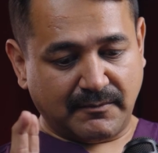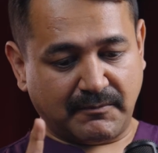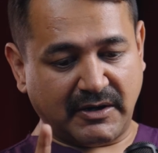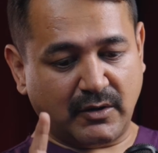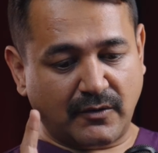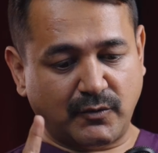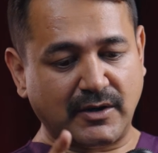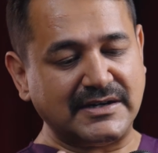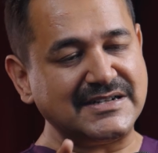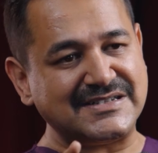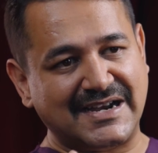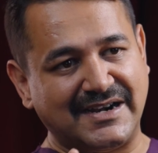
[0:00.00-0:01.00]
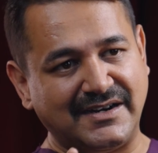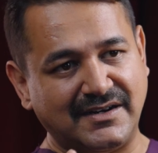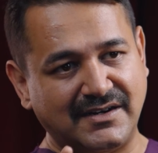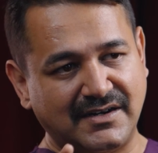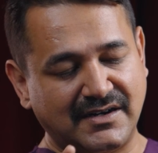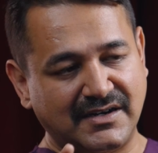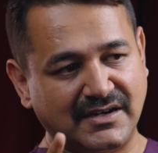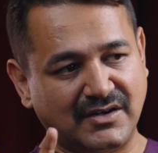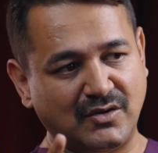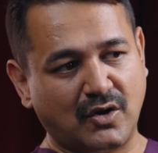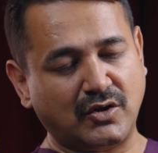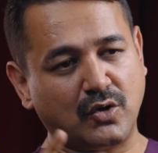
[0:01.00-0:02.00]
But you have to understand,
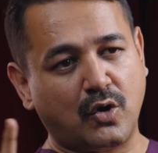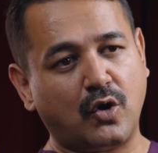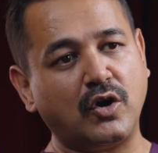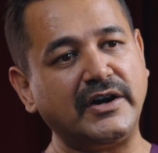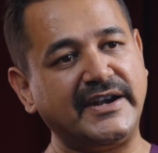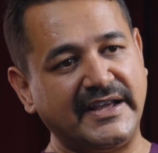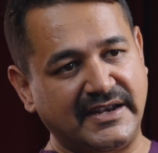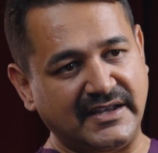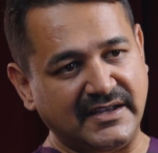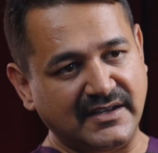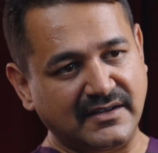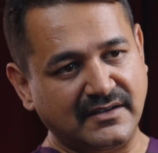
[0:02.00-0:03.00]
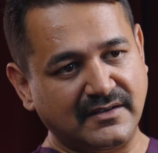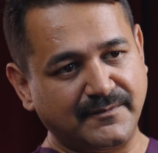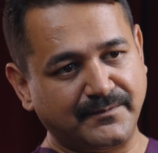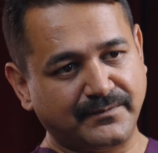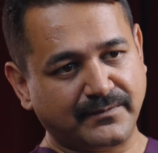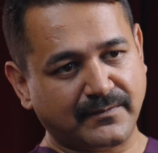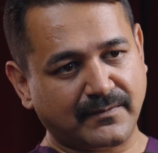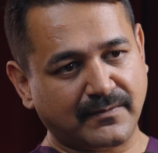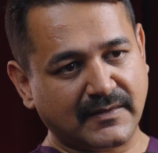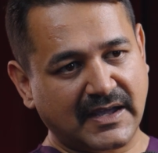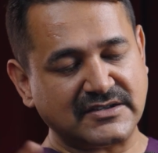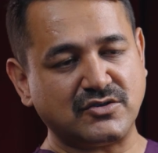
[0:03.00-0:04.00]
not all dairy
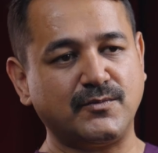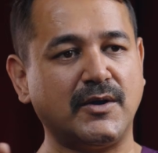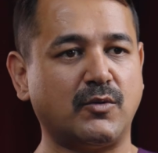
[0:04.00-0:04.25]
has to be